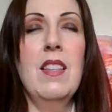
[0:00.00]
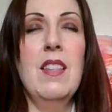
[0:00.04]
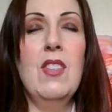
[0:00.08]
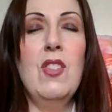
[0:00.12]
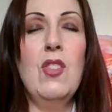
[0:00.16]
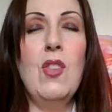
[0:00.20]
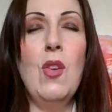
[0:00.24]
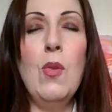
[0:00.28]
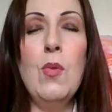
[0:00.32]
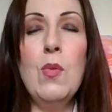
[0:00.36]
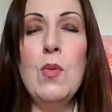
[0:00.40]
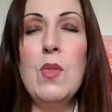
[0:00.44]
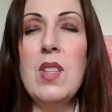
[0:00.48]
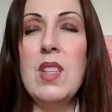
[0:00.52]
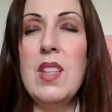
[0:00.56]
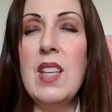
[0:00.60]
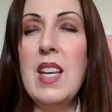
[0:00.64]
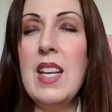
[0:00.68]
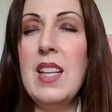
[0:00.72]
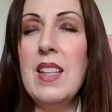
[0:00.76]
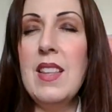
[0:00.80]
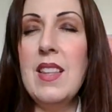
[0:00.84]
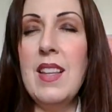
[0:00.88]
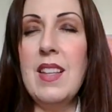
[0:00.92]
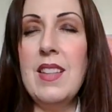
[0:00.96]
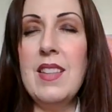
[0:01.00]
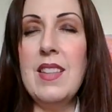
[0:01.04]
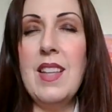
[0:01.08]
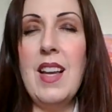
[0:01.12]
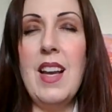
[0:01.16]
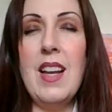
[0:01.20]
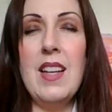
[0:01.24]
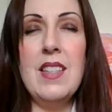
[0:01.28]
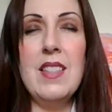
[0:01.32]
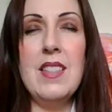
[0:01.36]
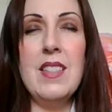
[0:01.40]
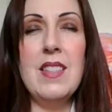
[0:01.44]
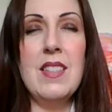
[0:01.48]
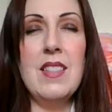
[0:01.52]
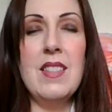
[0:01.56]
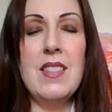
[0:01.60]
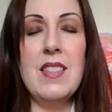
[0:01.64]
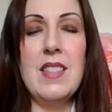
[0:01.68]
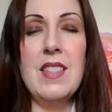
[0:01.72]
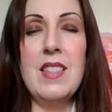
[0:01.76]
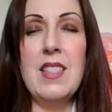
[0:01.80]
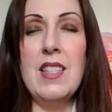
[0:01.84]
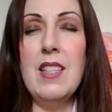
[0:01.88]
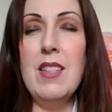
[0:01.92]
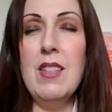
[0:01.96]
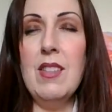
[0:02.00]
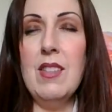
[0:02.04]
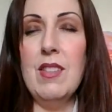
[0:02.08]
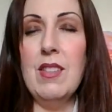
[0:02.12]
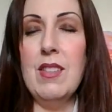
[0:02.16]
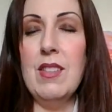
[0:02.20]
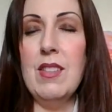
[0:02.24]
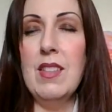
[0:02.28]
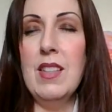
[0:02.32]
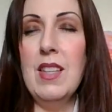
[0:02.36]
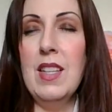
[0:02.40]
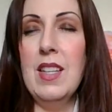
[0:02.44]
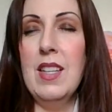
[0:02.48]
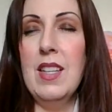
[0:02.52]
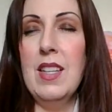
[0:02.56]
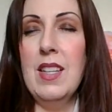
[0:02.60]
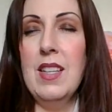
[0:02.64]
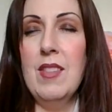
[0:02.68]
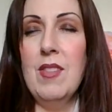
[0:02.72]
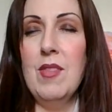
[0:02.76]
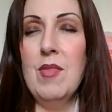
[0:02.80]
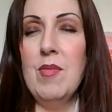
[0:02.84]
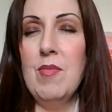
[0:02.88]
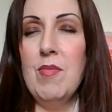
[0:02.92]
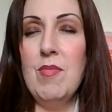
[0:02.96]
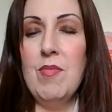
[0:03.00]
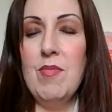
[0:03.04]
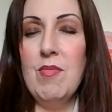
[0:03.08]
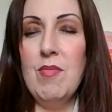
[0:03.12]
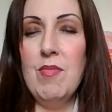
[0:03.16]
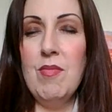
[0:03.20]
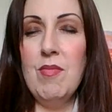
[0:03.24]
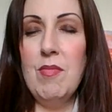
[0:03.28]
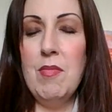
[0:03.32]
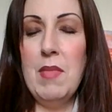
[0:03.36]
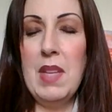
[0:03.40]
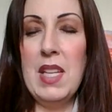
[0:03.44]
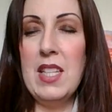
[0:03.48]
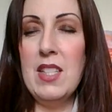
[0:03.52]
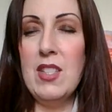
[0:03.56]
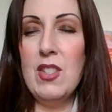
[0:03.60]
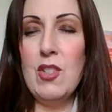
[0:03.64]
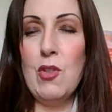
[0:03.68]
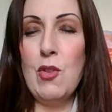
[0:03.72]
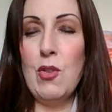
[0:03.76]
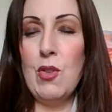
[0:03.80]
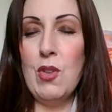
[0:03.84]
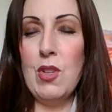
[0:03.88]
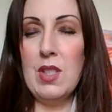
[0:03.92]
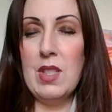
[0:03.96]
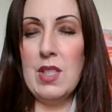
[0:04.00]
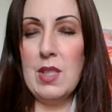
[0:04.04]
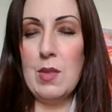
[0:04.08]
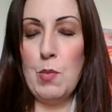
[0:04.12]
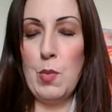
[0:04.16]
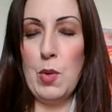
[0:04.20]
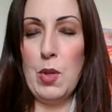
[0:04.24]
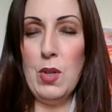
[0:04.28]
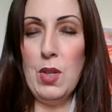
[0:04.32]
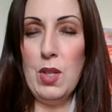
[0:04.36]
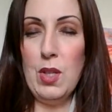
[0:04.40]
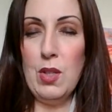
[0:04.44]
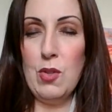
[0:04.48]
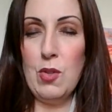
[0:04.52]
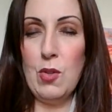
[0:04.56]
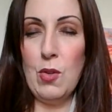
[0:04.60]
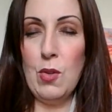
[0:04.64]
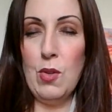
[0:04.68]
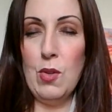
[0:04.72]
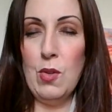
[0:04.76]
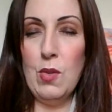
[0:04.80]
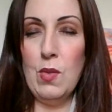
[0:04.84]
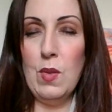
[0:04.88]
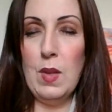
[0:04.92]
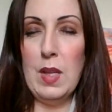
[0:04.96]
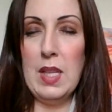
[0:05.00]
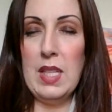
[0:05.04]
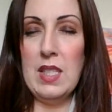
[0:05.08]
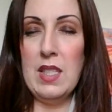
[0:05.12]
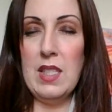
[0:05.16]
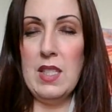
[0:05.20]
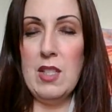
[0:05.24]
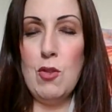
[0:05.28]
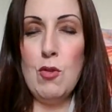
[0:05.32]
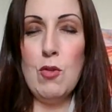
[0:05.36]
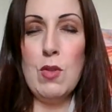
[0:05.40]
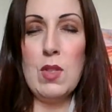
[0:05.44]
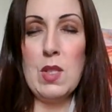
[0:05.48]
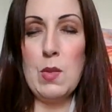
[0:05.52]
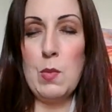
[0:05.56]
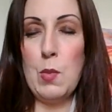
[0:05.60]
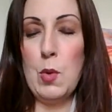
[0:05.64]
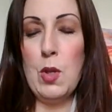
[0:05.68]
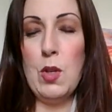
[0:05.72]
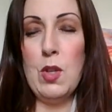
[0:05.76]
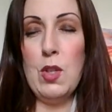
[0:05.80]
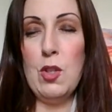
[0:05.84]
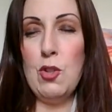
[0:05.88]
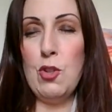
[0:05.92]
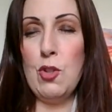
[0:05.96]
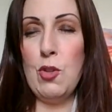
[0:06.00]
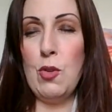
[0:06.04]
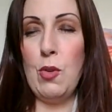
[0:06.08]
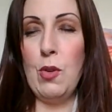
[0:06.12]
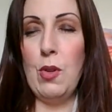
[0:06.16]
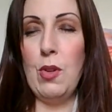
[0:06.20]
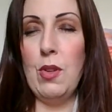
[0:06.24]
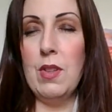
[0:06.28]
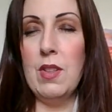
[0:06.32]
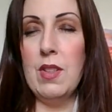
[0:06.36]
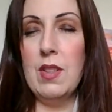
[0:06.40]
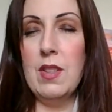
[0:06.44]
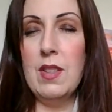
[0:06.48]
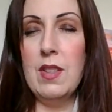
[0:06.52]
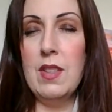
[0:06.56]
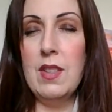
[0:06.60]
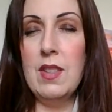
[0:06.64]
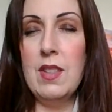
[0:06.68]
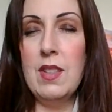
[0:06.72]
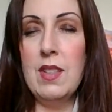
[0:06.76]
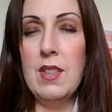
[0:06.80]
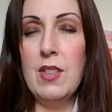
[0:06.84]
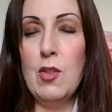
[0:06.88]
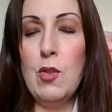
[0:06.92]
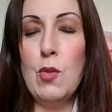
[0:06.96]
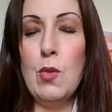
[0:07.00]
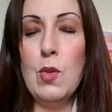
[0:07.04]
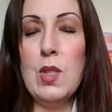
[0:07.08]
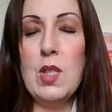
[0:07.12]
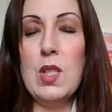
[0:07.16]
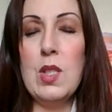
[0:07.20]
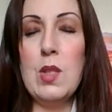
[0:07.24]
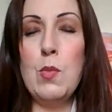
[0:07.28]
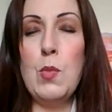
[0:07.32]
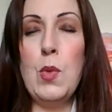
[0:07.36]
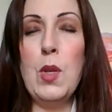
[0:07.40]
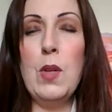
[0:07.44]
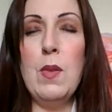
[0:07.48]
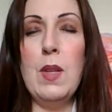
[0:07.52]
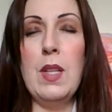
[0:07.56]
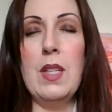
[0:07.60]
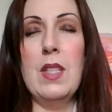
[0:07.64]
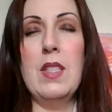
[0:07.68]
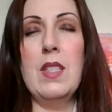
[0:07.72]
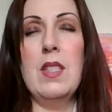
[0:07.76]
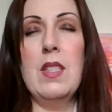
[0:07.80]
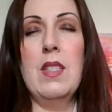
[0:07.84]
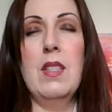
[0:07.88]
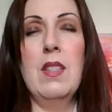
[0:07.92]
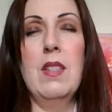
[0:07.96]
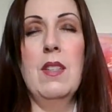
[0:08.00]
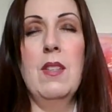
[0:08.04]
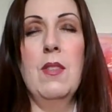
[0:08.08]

don't think that that still means you're not spiritual. You're spiritual. You're a spirit.